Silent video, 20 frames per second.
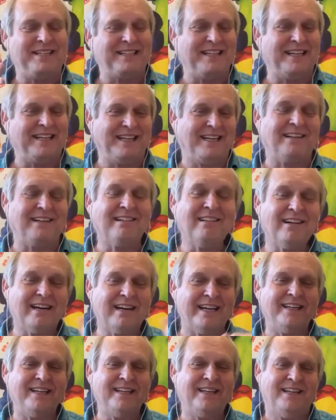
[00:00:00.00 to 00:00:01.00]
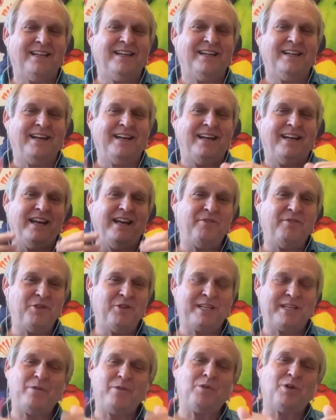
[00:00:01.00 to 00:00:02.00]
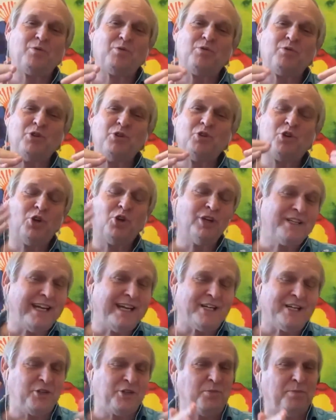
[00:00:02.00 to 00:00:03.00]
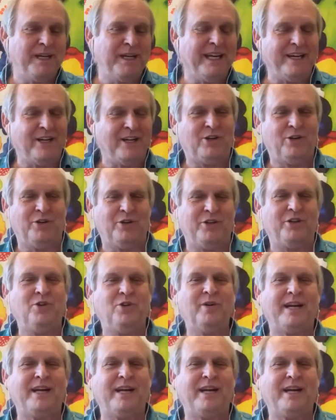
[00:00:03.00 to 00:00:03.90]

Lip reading: than a decline. If you say, well, you could get too big, couldn't you?